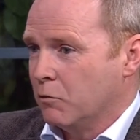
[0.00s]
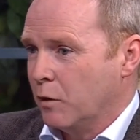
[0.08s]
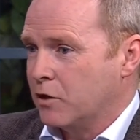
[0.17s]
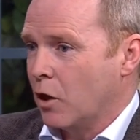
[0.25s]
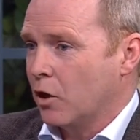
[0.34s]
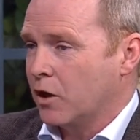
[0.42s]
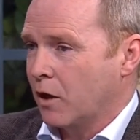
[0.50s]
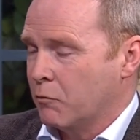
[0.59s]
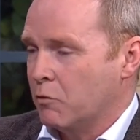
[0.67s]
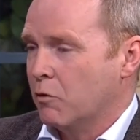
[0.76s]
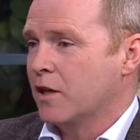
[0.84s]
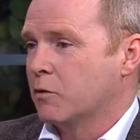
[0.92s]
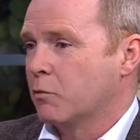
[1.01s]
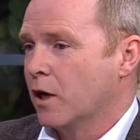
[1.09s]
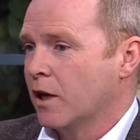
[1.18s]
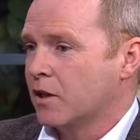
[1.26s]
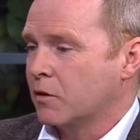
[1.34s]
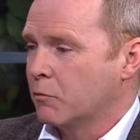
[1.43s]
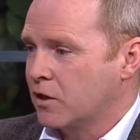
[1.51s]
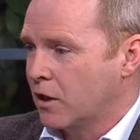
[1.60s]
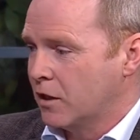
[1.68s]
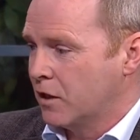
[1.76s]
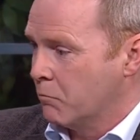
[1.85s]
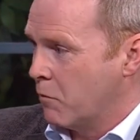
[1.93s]
we talk and we raise awareness and we see
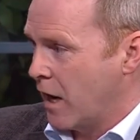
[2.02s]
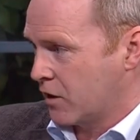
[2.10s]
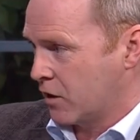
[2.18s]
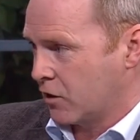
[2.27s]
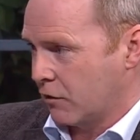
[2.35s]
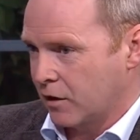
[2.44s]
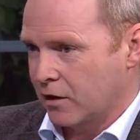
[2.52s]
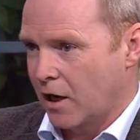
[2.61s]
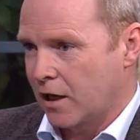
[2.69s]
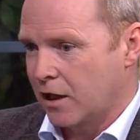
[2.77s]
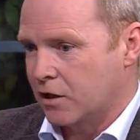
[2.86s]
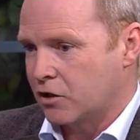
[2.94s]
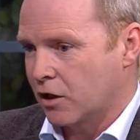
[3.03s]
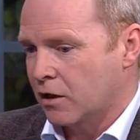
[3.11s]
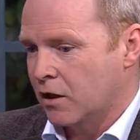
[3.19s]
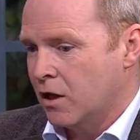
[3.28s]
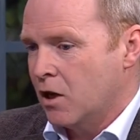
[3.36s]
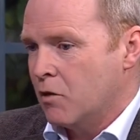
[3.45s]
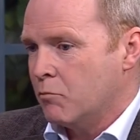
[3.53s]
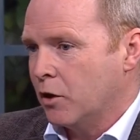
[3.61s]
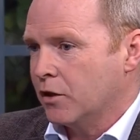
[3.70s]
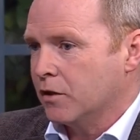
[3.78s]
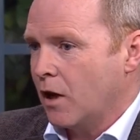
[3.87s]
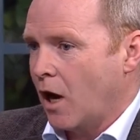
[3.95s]
the amazing stuff that Eileen's done,
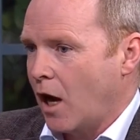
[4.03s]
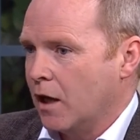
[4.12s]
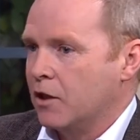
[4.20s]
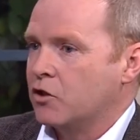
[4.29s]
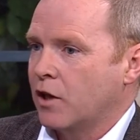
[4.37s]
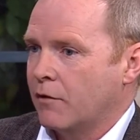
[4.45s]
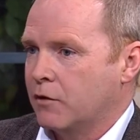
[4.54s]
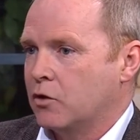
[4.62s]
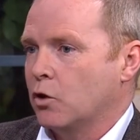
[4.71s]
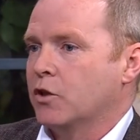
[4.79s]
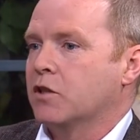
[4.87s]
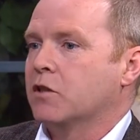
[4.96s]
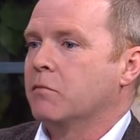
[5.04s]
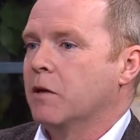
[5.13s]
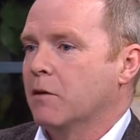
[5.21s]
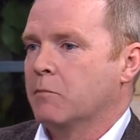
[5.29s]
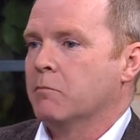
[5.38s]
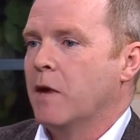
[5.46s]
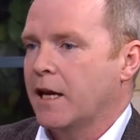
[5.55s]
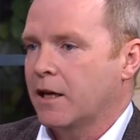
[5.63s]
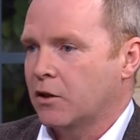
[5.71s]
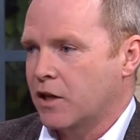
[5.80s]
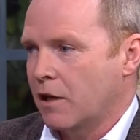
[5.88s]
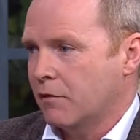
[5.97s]
but Eileen should have the choices to be able to make
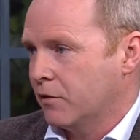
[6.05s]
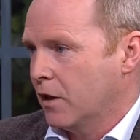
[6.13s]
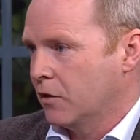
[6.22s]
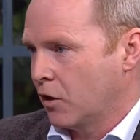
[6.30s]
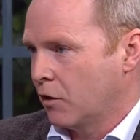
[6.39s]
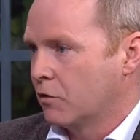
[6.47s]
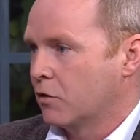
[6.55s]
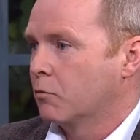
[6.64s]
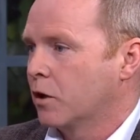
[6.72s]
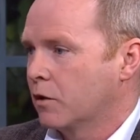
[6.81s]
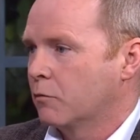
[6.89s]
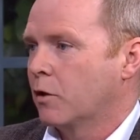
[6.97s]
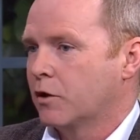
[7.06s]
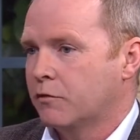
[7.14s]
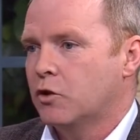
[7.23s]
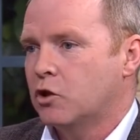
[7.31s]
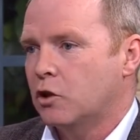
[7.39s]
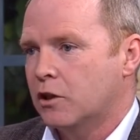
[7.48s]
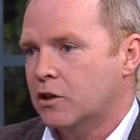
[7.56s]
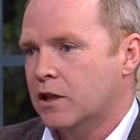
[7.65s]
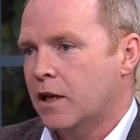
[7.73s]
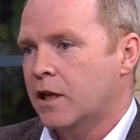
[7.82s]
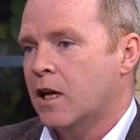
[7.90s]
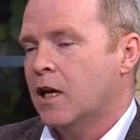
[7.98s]
herself in terms of what her future looks
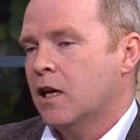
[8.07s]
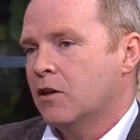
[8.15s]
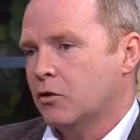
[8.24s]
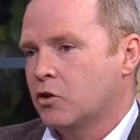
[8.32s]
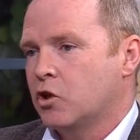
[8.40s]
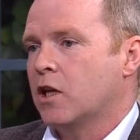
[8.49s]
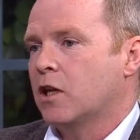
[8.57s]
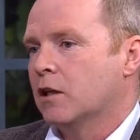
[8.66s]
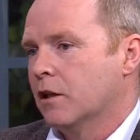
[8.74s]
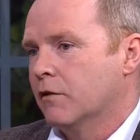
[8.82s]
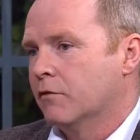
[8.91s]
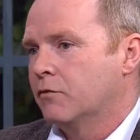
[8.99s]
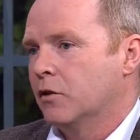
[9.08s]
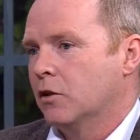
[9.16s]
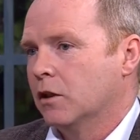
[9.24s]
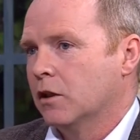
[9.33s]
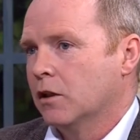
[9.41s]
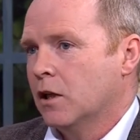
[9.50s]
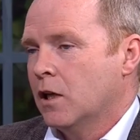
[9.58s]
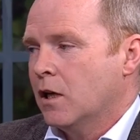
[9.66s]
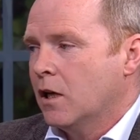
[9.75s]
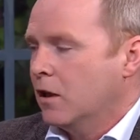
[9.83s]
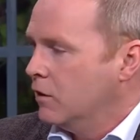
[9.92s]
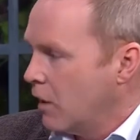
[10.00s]
like, so she can live a full
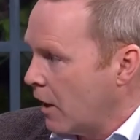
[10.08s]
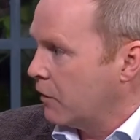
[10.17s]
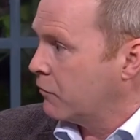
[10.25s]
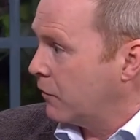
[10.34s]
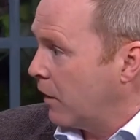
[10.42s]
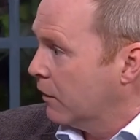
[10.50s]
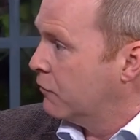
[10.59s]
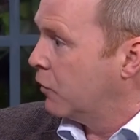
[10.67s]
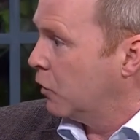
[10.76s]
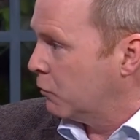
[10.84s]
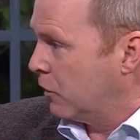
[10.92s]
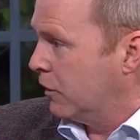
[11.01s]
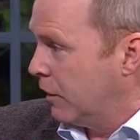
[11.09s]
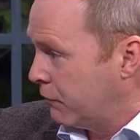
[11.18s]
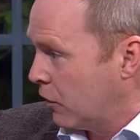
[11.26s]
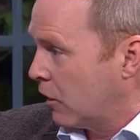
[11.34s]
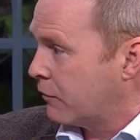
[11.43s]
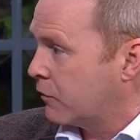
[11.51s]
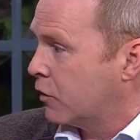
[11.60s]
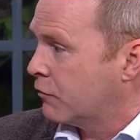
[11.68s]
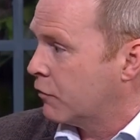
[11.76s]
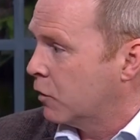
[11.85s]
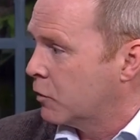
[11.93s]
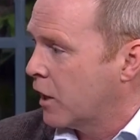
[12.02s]
life and live your life to your
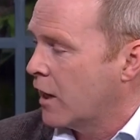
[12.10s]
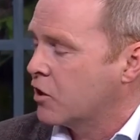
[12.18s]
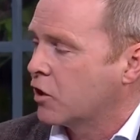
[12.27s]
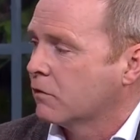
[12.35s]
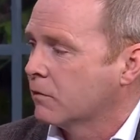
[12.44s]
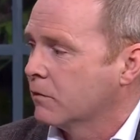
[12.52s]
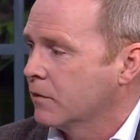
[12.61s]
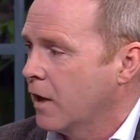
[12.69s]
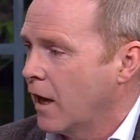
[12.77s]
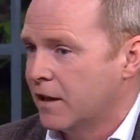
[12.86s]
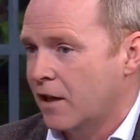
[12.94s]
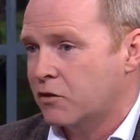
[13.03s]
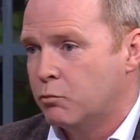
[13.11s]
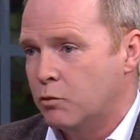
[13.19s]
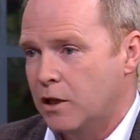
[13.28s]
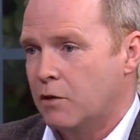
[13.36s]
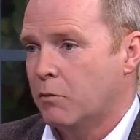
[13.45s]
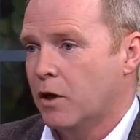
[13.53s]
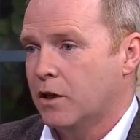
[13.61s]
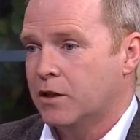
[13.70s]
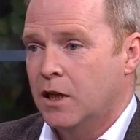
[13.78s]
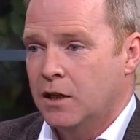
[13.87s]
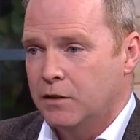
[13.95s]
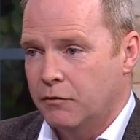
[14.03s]
full potential. And that's really what
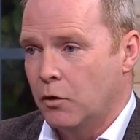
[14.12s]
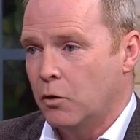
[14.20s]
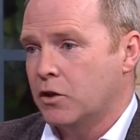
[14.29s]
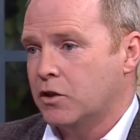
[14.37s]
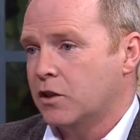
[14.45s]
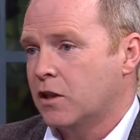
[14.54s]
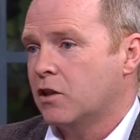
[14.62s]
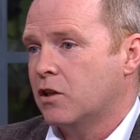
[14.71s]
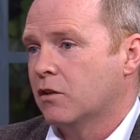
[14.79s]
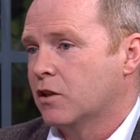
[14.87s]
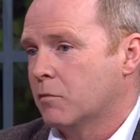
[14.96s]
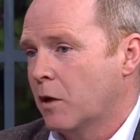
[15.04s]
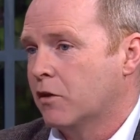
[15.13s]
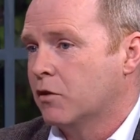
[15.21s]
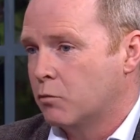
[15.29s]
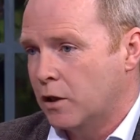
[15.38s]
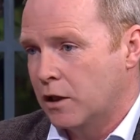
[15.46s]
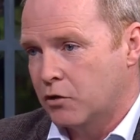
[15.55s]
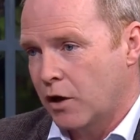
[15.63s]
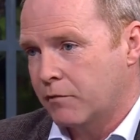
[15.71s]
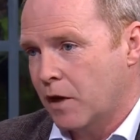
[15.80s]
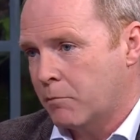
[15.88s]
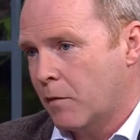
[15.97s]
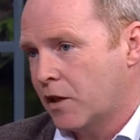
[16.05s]
the focus this year is about, is really driving
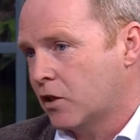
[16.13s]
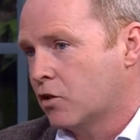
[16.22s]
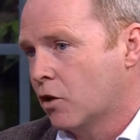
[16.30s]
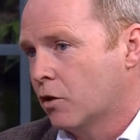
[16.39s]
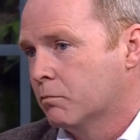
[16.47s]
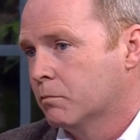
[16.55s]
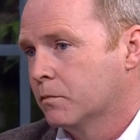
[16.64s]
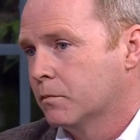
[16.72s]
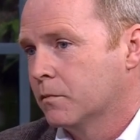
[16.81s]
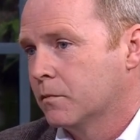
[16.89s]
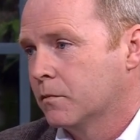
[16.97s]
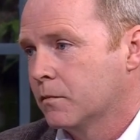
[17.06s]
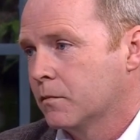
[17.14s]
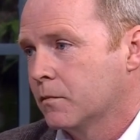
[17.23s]
that message home. And